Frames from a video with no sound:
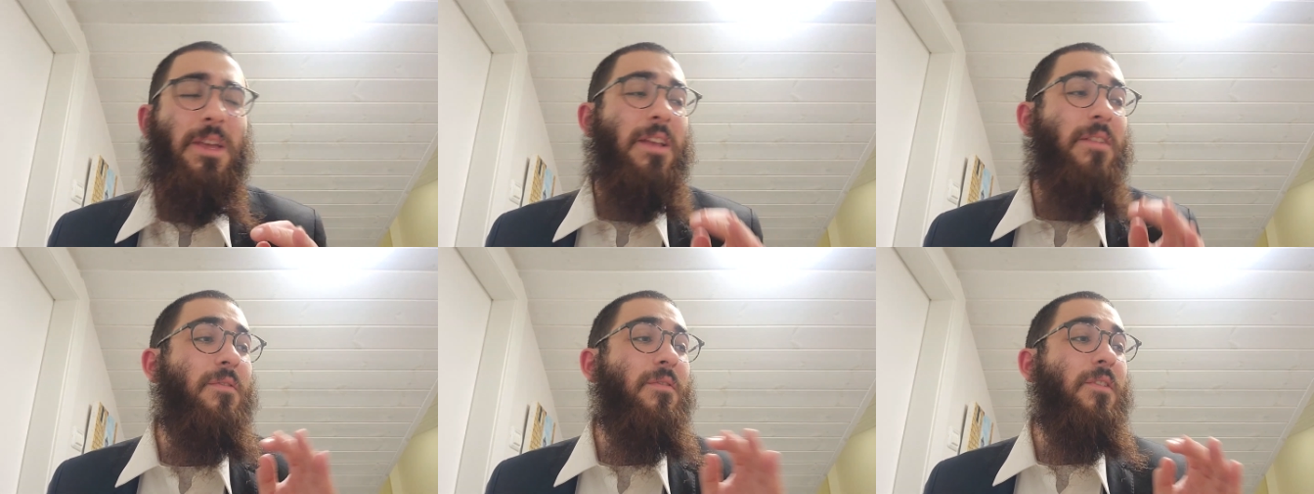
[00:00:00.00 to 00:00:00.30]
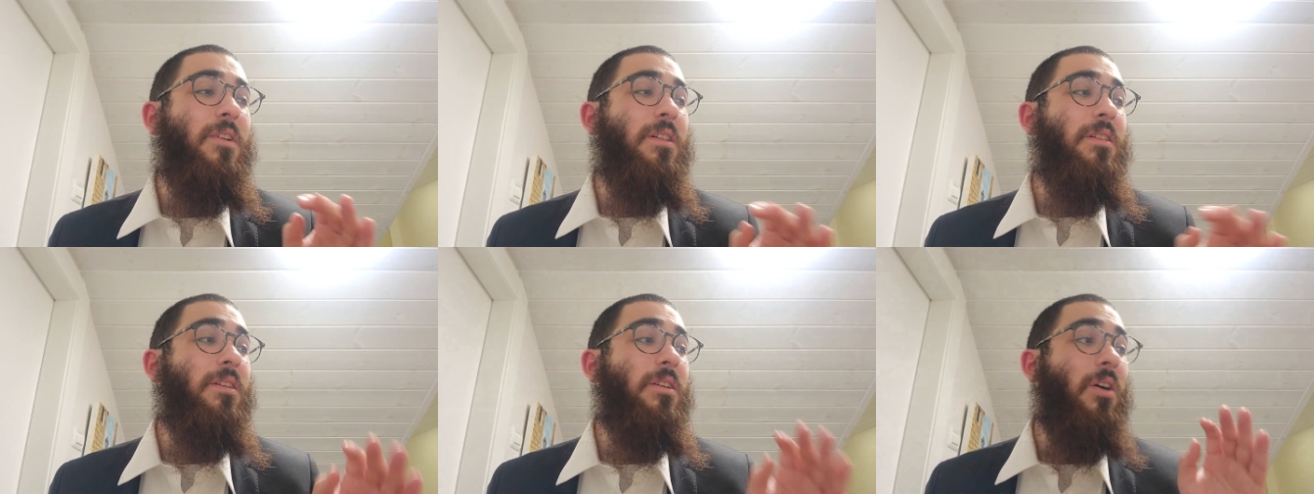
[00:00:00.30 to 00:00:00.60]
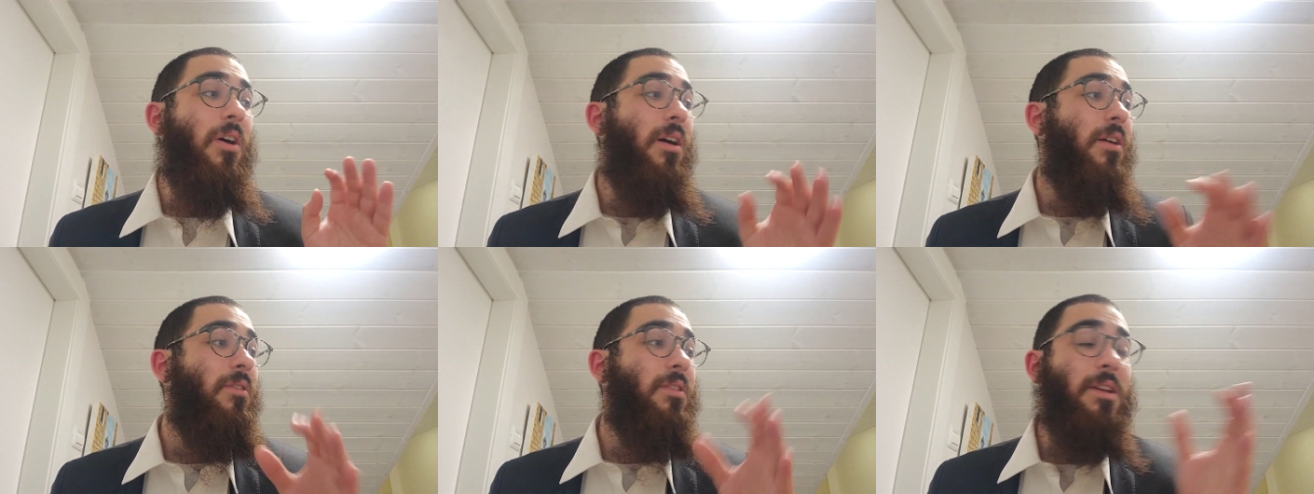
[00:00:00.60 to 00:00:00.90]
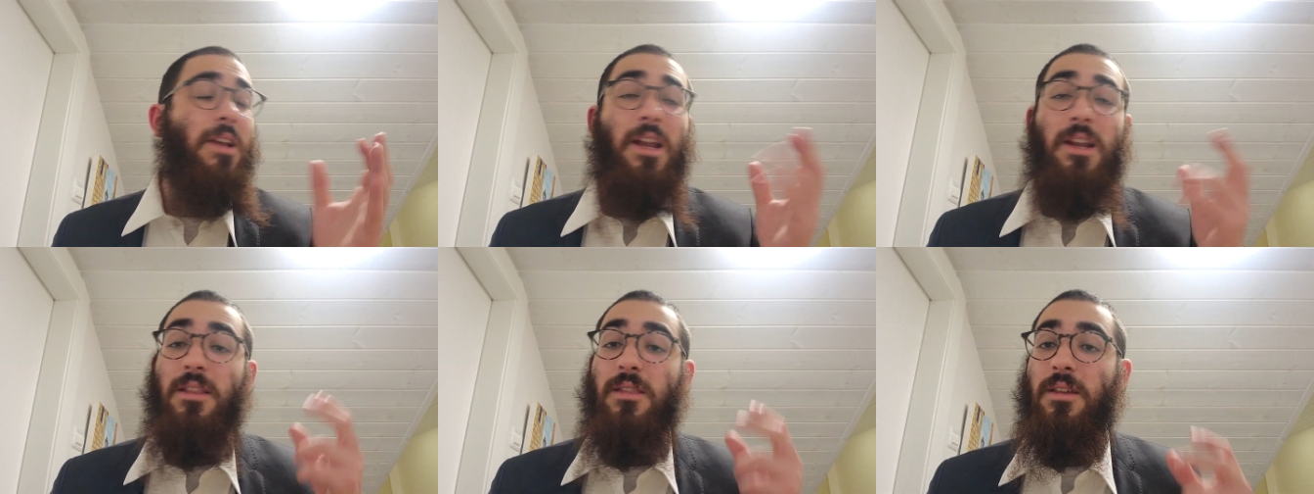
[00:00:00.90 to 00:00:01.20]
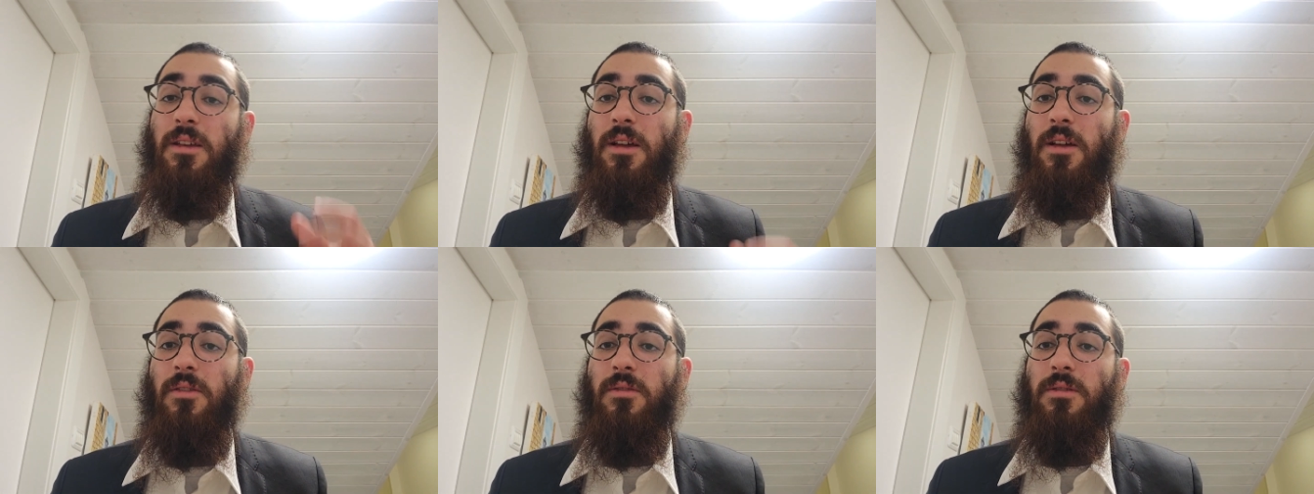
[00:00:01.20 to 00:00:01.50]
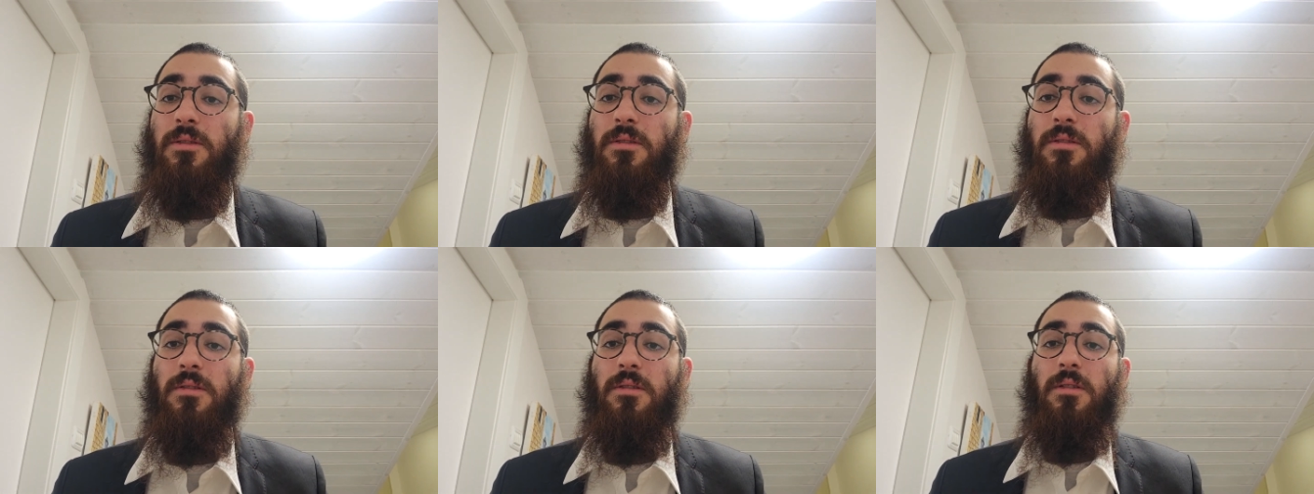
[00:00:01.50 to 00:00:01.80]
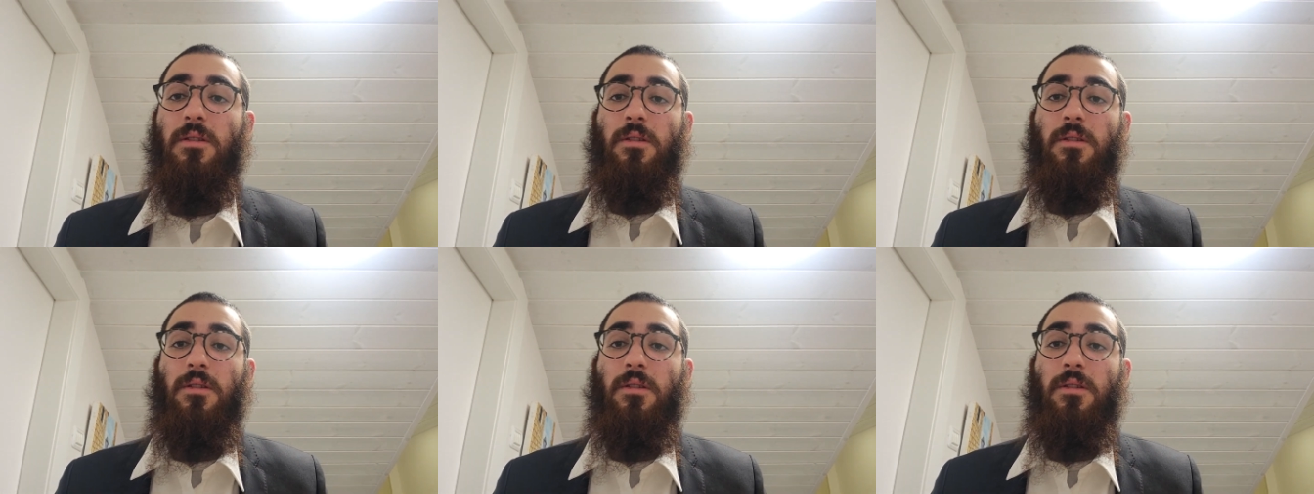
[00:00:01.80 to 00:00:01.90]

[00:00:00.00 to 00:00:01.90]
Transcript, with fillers: infinitely higher than anything else.